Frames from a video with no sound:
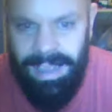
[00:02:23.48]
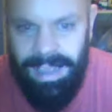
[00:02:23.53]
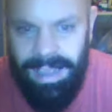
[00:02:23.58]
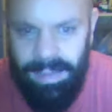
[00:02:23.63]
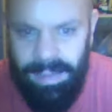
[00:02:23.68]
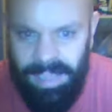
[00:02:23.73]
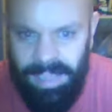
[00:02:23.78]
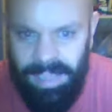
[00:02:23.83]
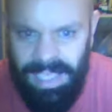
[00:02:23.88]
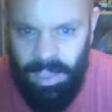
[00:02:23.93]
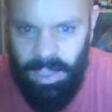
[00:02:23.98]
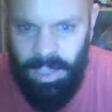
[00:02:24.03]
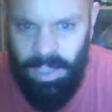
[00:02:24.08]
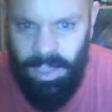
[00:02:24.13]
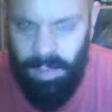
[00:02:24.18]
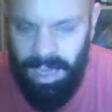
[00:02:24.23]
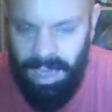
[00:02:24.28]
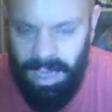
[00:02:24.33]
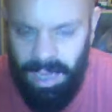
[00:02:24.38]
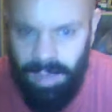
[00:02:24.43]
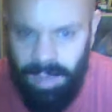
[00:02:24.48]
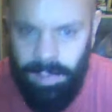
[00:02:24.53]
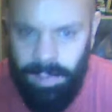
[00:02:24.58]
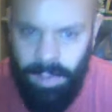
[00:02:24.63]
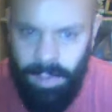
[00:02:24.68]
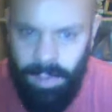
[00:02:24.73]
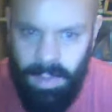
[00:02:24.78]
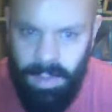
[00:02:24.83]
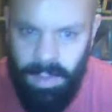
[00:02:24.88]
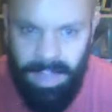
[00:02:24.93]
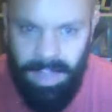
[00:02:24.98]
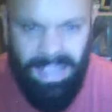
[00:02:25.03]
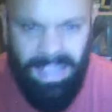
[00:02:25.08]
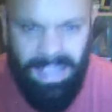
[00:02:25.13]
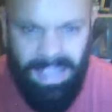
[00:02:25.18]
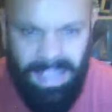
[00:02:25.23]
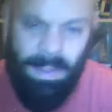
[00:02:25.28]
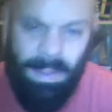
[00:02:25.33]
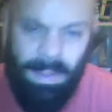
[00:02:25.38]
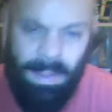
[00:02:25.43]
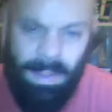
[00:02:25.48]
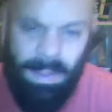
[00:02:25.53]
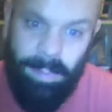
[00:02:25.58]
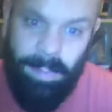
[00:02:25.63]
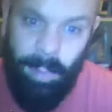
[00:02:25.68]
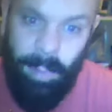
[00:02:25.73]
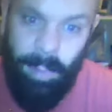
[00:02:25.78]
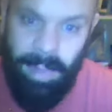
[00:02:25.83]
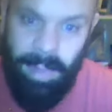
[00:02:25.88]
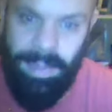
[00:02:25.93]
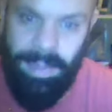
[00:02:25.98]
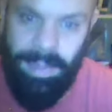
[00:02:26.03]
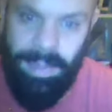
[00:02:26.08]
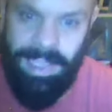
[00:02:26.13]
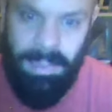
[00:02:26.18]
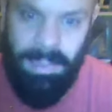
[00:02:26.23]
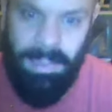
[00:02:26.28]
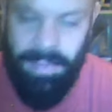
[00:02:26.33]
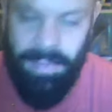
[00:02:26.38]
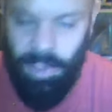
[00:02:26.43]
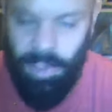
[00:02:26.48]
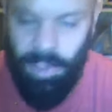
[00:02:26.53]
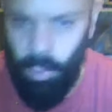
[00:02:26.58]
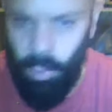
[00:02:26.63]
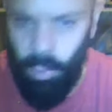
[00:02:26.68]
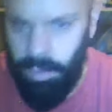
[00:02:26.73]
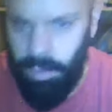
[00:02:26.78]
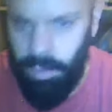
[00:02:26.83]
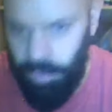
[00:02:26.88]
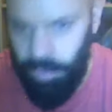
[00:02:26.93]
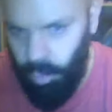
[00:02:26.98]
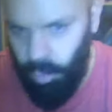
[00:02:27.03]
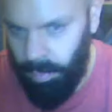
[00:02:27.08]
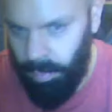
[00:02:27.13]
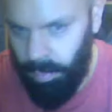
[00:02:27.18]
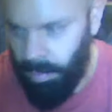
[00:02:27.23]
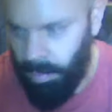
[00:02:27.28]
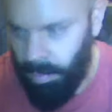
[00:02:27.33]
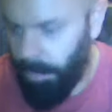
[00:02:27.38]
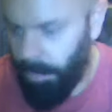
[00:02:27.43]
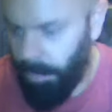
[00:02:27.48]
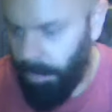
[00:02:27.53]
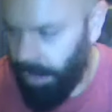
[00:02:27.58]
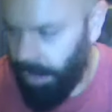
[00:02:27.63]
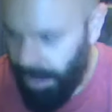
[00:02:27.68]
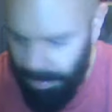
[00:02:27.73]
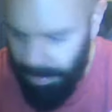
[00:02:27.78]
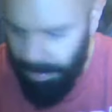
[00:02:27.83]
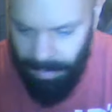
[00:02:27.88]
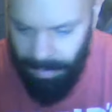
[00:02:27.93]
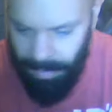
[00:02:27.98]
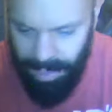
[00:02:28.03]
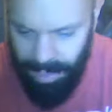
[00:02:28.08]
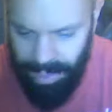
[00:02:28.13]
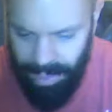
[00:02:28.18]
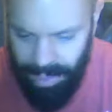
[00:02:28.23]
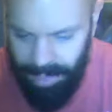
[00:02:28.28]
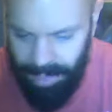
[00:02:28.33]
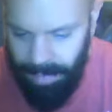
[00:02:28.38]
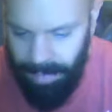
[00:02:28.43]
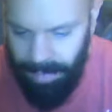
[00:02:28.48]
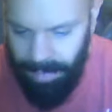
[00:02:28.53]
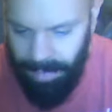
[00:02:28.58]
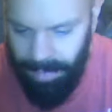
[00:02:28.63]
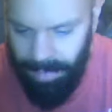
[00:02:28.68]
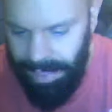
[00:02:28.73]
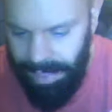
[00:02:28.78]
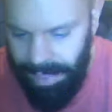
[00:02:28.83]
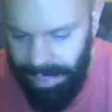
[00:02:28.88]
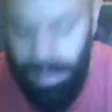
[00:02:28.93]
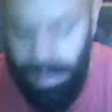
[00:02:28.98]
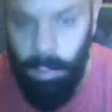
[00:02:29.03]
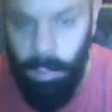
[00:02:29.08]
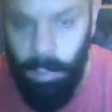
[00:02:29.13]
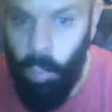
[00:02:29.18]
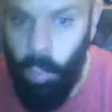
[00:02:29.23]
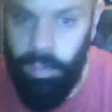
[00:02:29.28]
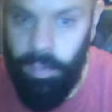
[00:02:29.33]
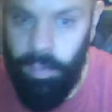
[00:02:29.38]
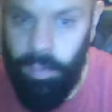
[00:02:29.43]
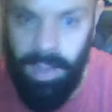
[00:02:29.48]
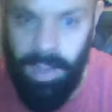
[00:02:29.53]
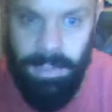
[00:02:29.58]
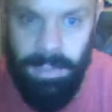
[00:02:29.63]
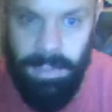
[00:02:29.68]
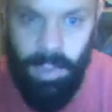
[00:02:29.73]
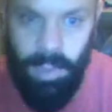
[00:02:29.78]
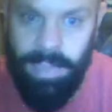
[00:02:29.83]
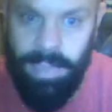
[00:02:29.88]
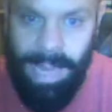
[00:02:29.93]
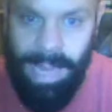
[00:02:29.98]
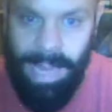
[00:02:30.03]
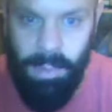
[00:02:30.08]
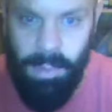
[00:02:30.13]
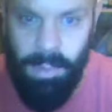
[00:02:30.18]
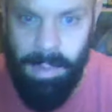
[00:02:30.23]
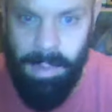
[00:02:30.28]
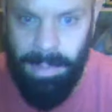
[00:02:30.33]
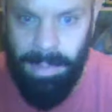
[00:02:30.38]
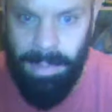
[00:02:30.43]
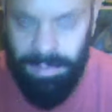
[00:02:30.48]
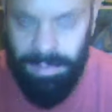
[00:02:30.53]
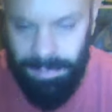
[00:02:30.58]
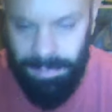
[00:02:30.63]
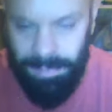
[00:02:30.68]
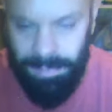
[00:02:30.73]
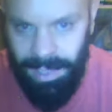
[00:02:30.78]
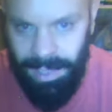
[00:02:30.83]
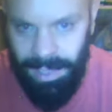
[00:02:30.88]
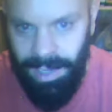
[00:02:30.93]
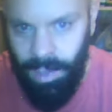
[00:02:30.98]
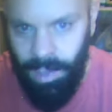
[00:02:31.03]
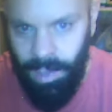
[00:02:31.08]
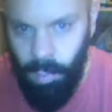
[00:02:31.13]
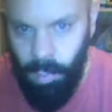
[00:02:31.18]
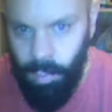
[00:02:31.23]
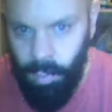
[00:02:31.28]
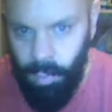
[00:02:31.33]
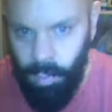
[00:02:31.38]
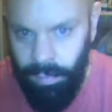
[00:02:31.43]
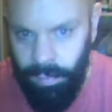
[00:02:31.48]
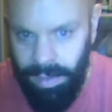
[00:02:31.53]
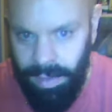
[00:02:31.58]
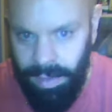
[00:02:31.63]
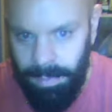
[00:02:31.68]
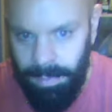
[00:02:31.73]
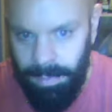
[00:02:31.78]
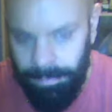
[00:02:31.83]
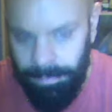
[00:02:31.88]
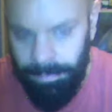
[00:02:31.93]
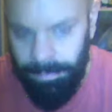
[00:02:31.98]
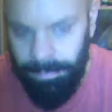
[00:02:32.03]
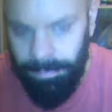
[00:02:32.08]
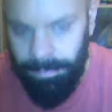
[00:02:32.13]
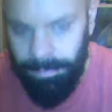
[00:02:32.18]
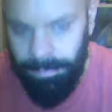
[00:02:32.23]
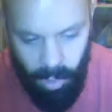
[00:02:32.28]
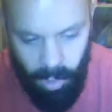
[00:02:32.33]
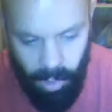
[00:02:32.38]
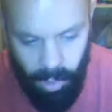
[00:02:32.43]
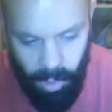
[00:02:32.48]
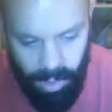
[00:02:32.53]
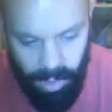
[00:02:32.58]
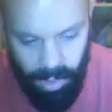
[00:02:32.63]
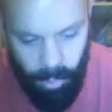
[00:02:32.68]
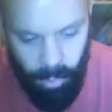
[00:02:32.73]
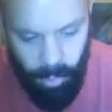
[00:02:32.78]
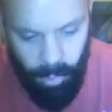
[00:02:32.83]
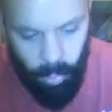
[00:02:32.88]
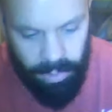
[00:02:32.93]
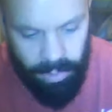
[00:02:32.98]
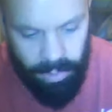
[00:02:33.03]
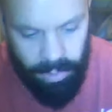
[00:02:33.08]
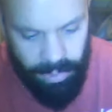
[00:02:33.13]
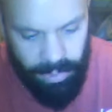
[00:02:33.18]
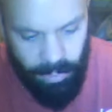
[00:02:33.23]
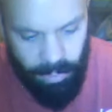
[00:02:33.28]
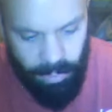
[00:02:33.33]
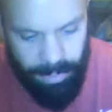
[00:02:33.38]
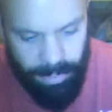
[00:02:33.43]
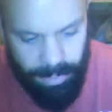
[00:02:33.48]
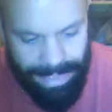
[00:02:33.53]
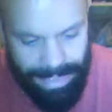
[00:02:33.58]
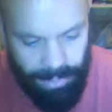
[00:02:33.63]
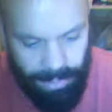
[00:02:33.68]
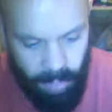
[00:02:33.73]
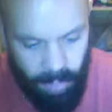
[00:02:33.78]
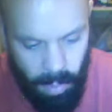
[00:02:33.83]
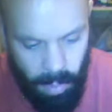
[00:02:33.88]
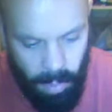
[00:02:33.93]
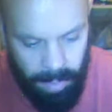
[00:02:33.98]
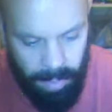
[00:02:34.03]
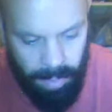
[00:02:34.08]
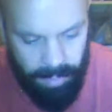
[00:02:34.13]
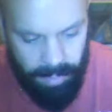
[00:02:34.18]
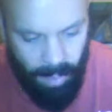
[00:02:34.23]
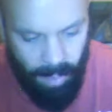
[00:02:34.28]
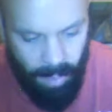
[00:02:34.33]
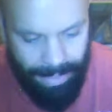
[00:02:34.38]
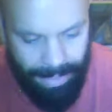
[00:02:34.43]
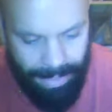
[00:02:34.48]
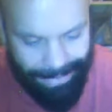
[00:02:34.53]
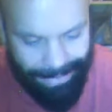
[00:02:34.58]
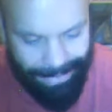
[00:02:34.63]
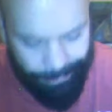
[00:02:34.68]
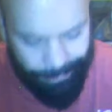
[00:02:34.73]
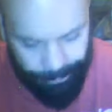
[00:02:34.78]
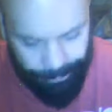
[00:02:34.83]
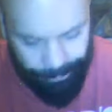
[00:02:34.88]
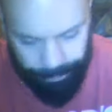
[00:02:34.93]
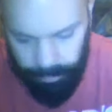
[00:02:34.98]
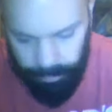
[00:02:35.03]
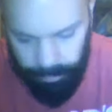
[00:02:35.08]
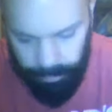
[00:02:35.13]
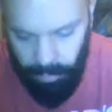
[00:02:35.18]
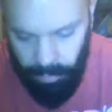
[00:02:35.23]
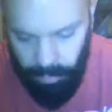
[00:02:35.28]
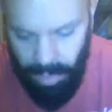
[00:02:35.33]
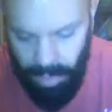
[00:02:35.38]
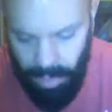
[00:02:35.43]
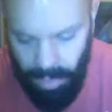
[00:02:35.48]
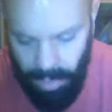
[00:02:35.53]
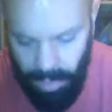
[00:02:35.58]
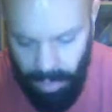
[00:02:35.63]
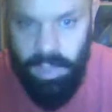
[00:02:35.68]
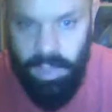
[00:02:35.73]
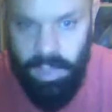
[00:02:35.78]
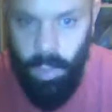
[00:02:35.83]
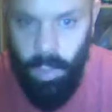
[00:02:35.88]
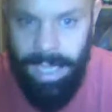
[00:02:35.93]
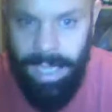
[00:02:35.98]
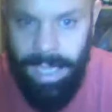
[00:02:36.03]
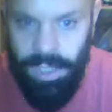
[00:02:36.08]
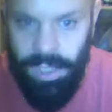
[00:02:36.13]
finishing off the last few, I think he was about 5 actually with his sword, chopping them up. A big wolf comes along to help him out. A wolf ordered to protect Conan by this witch.